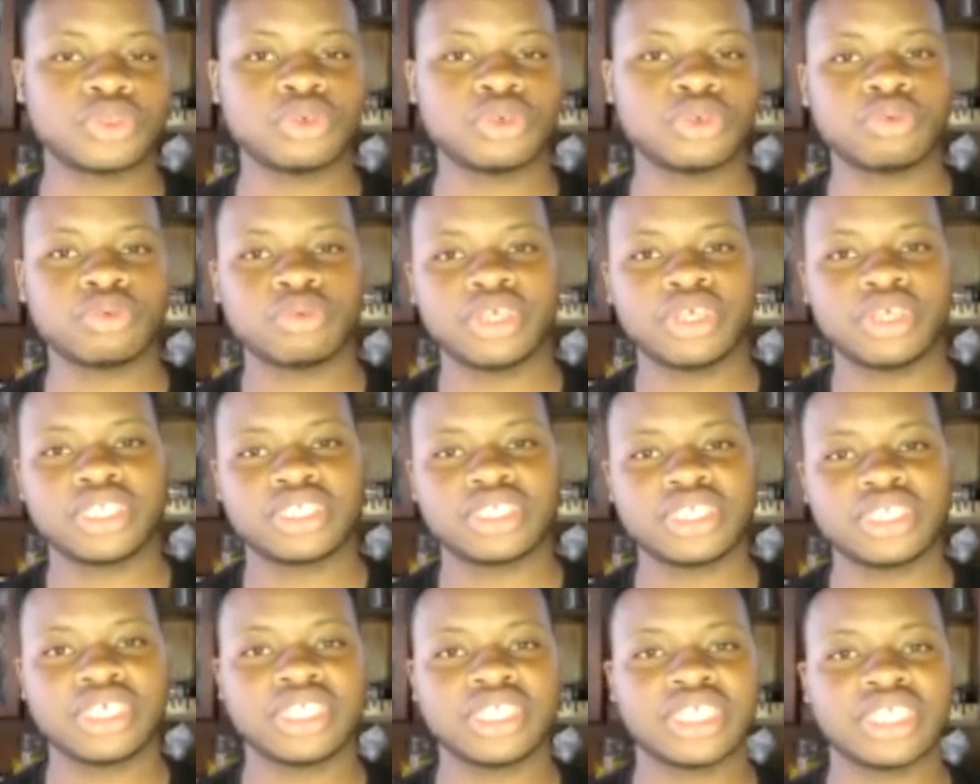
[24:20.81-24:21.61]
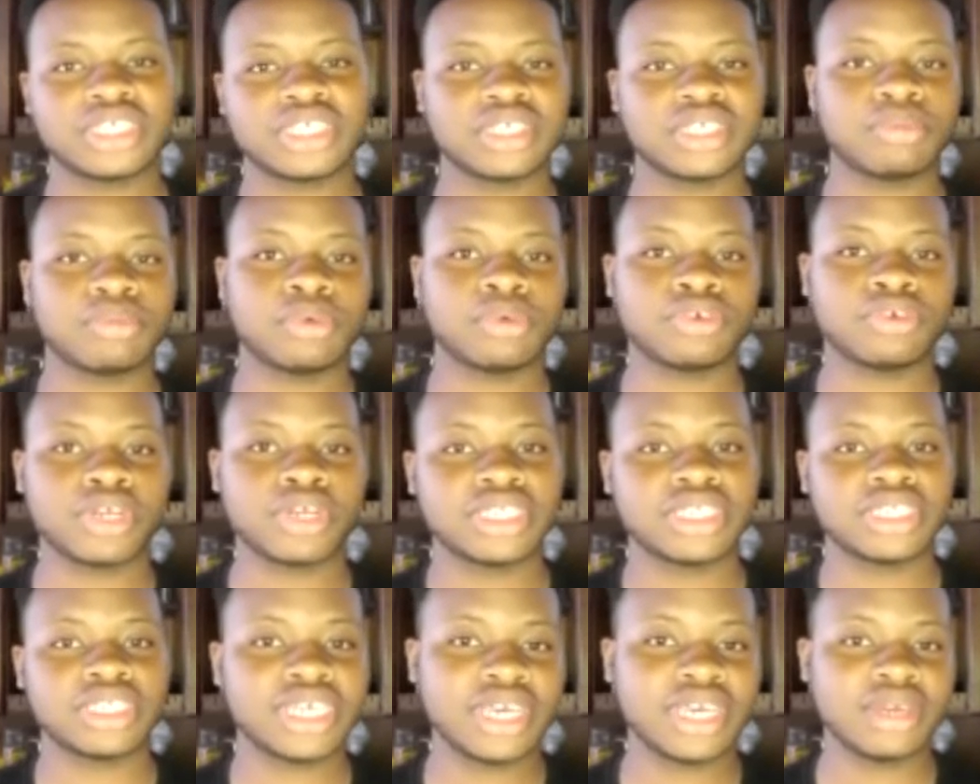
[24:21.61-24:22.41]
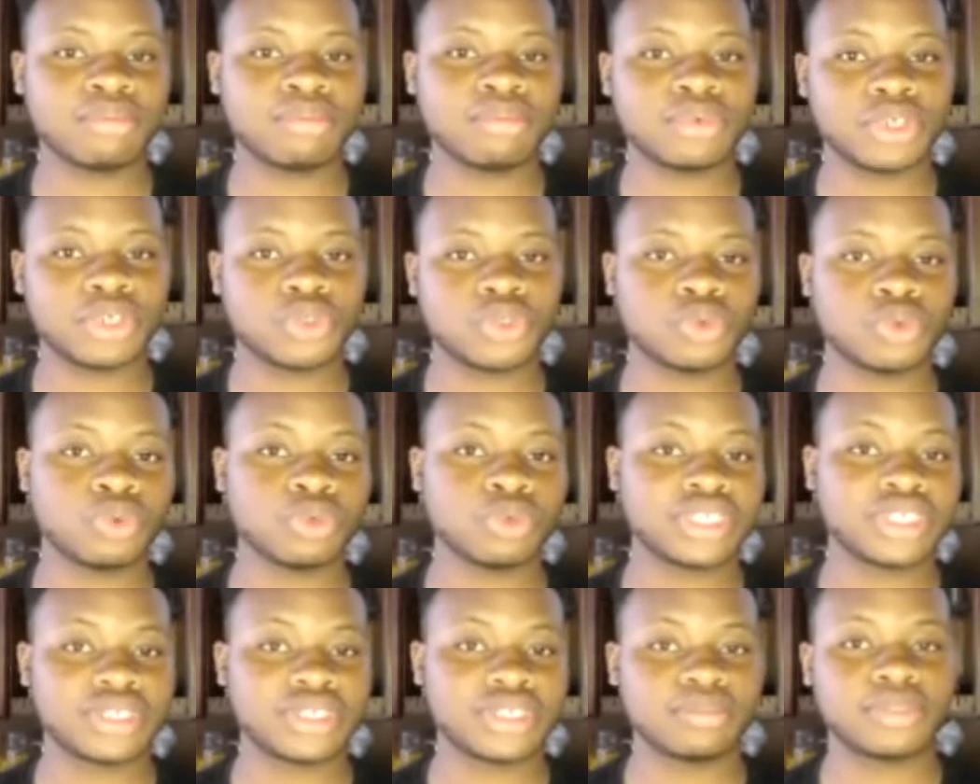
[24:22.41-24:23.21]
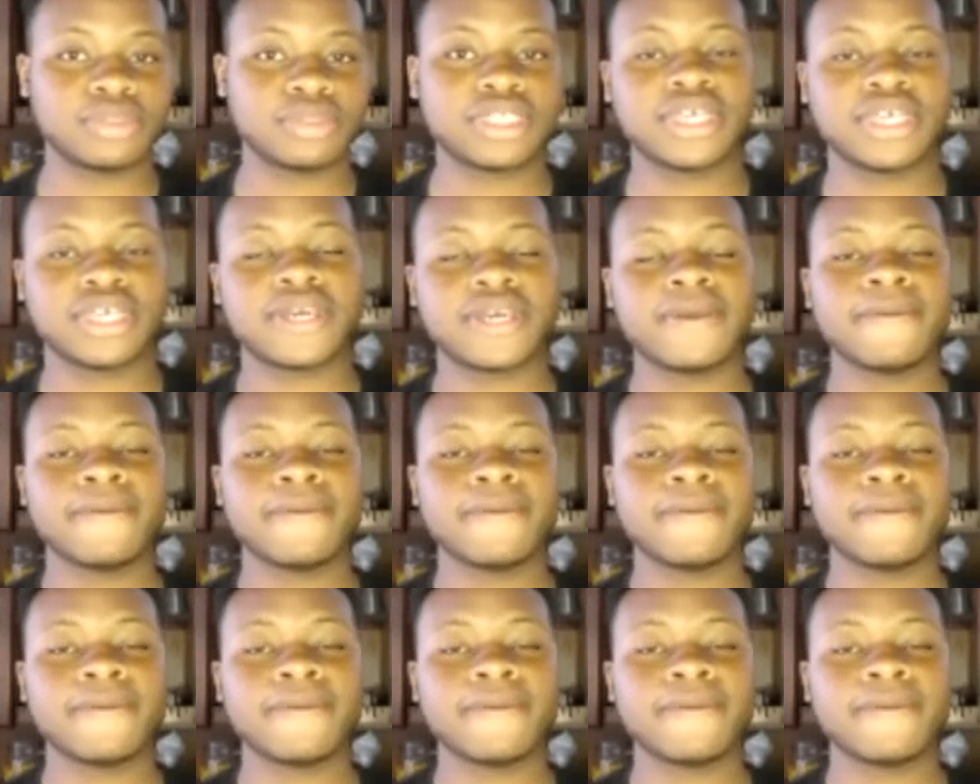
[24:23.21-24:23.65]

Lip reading: So it's either someone writes Cambridge or ZimSec.